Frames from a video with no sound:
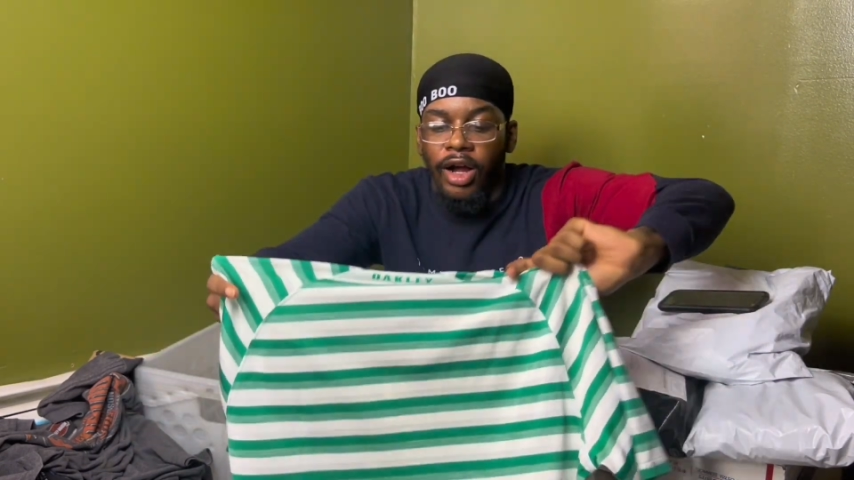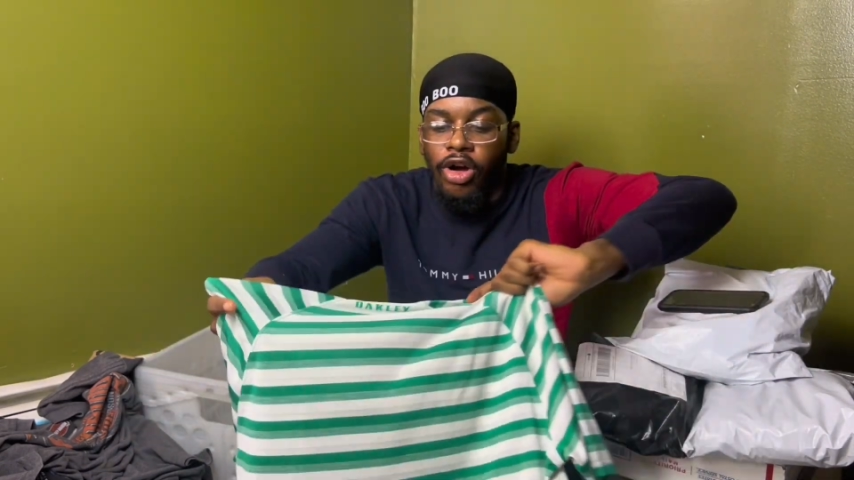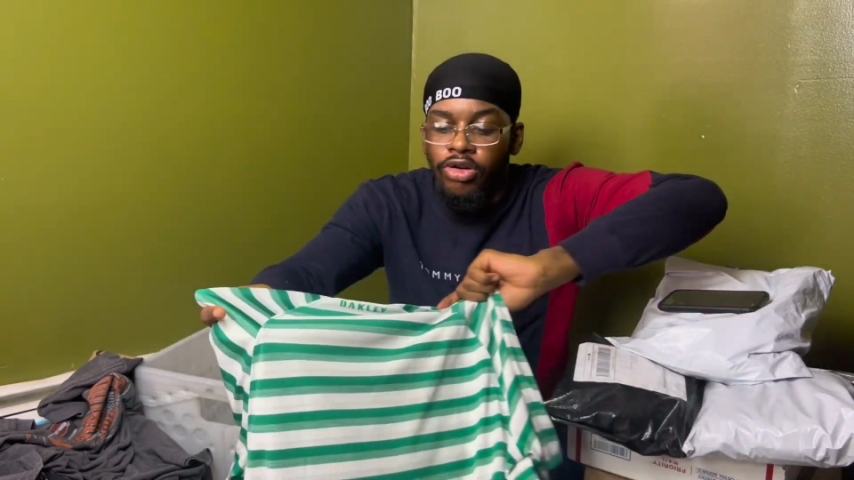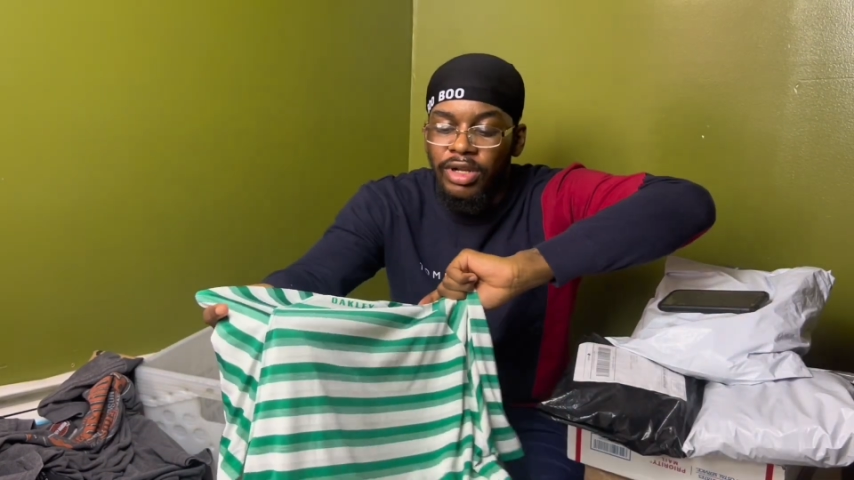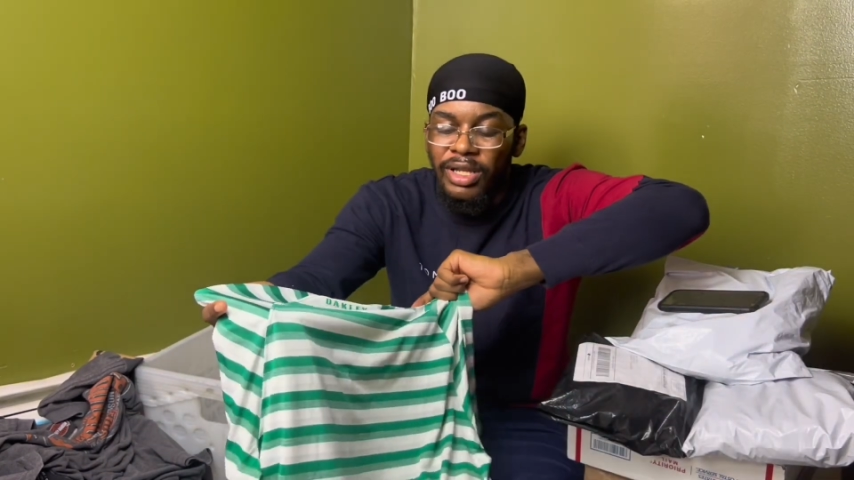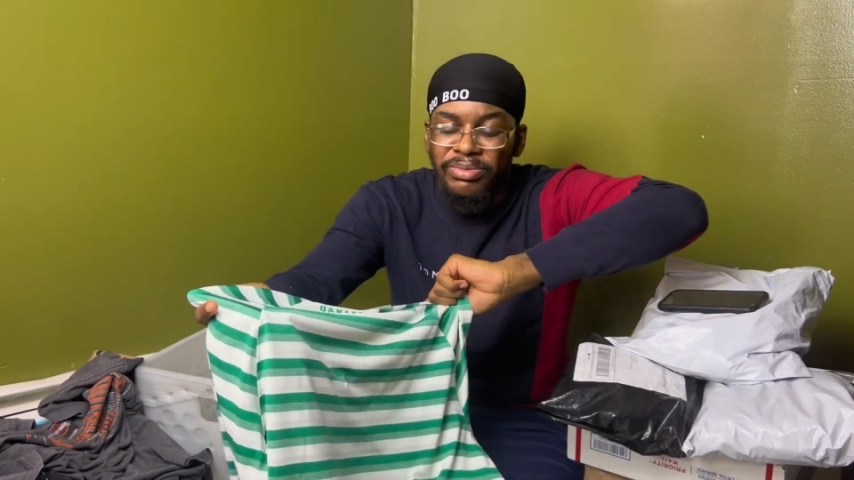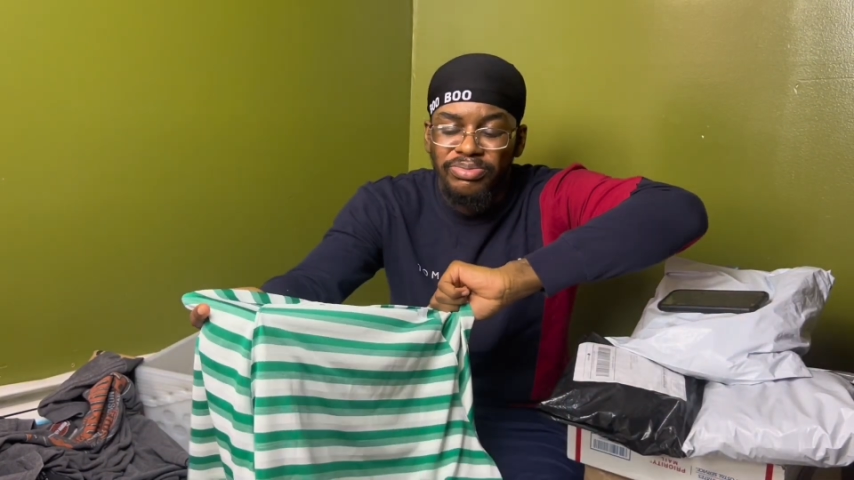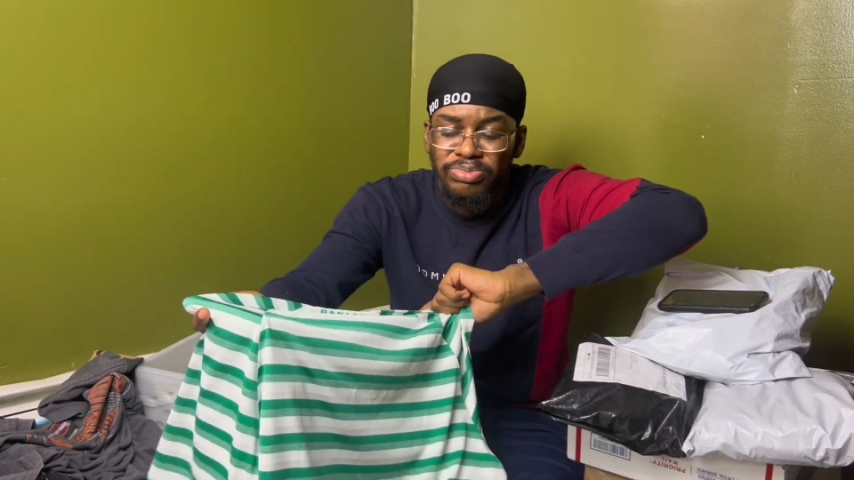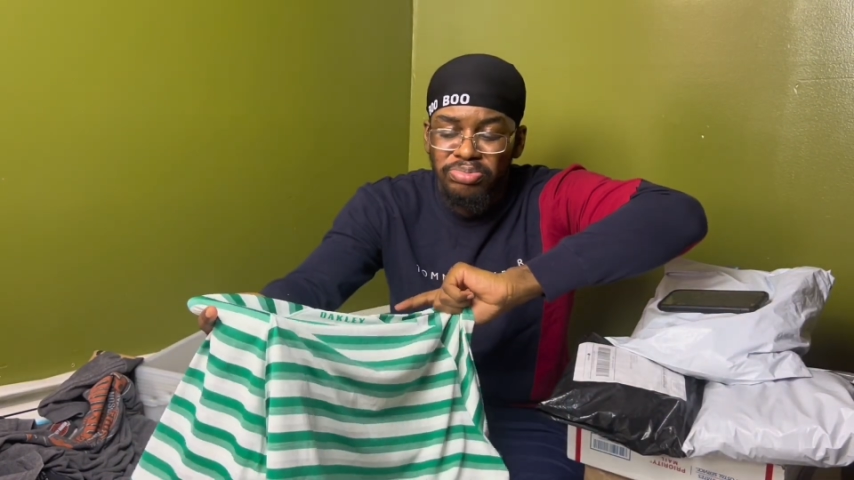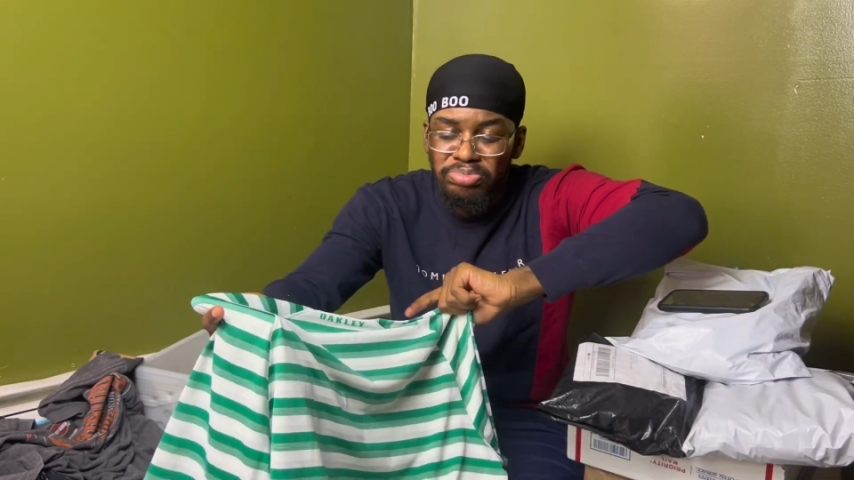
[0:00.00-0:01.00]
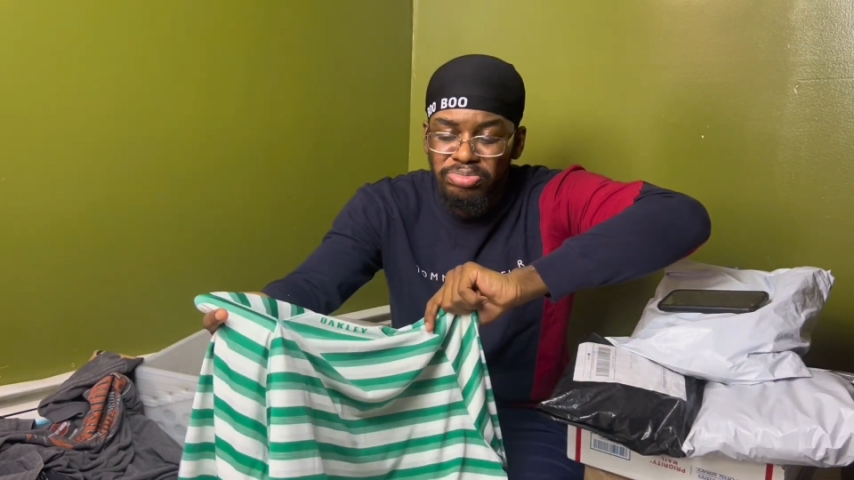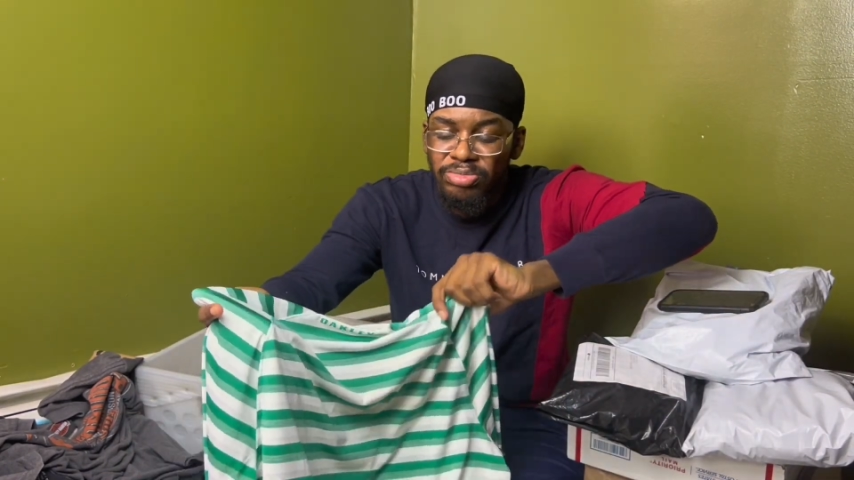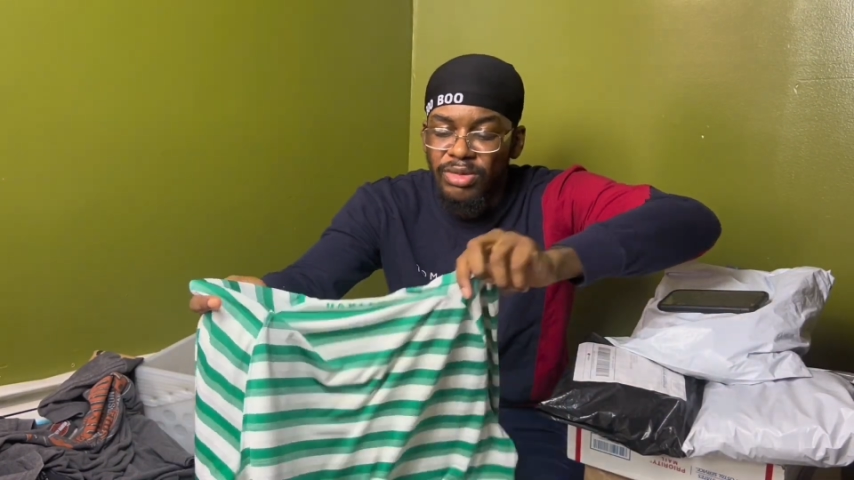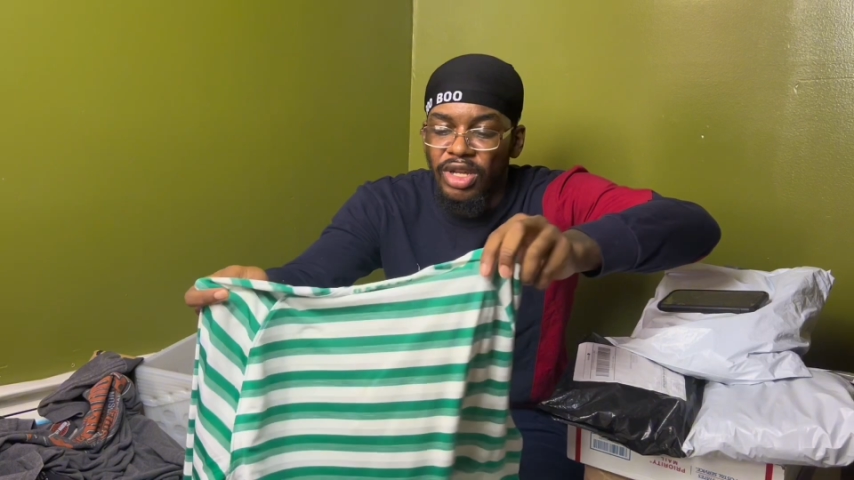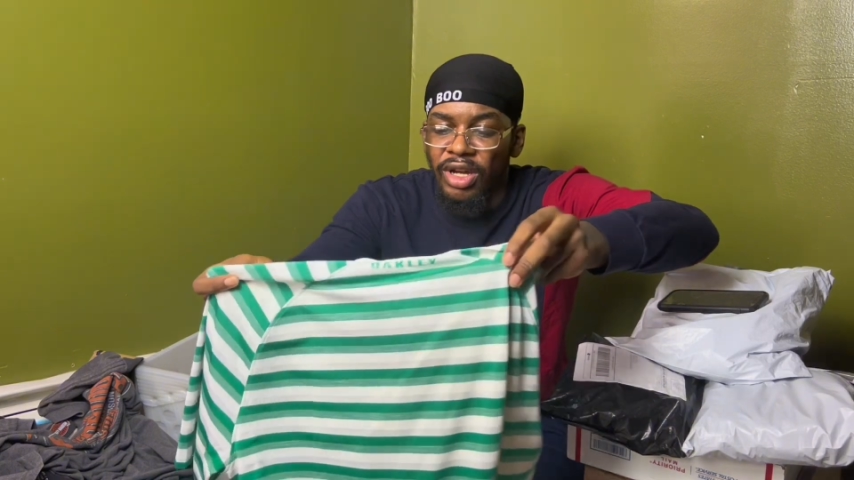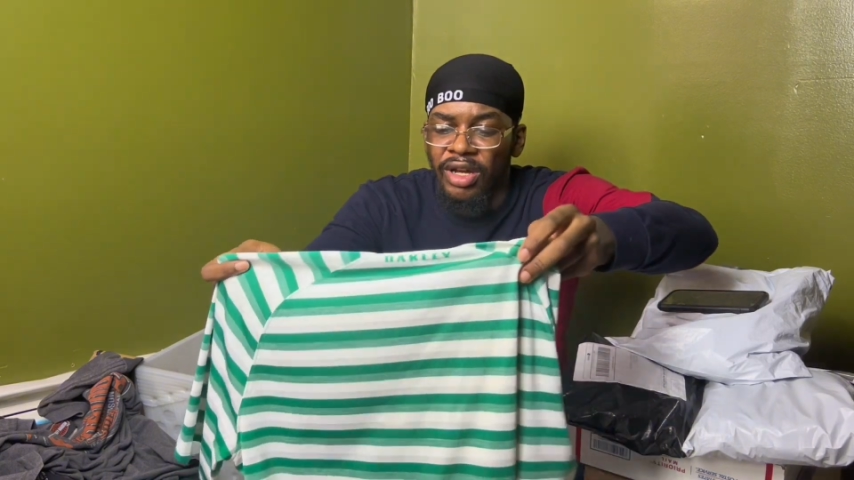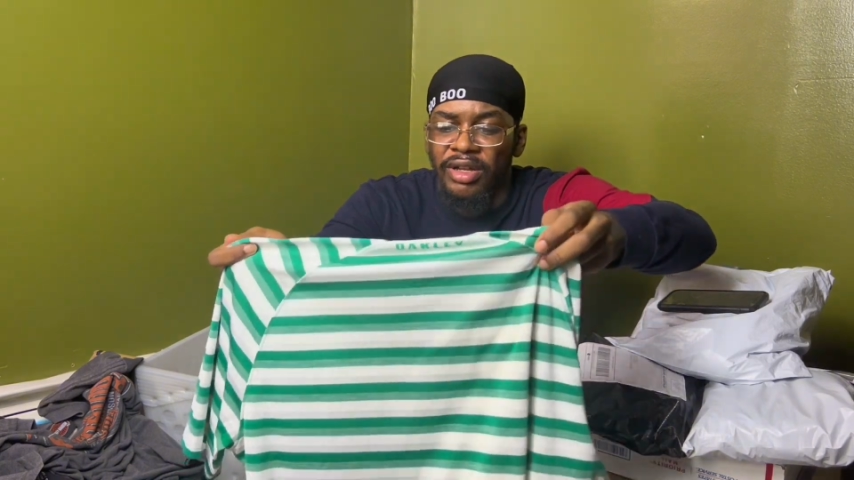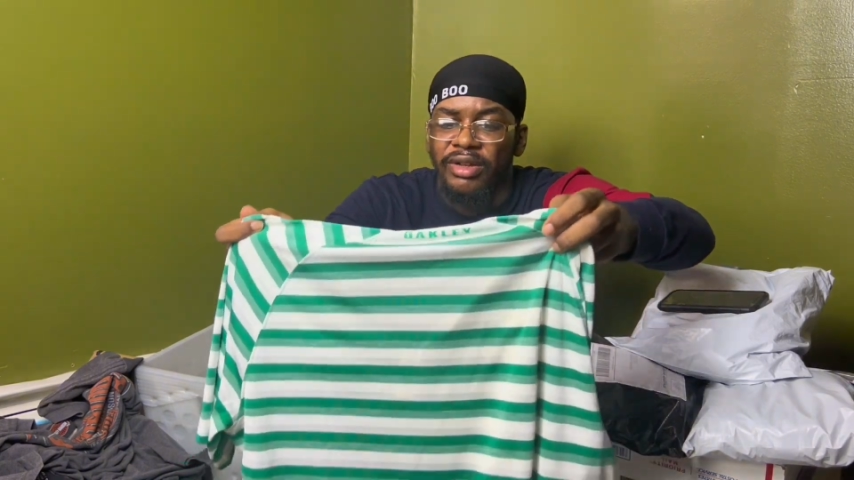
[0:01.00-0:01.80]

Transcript: Oakley. Ugh.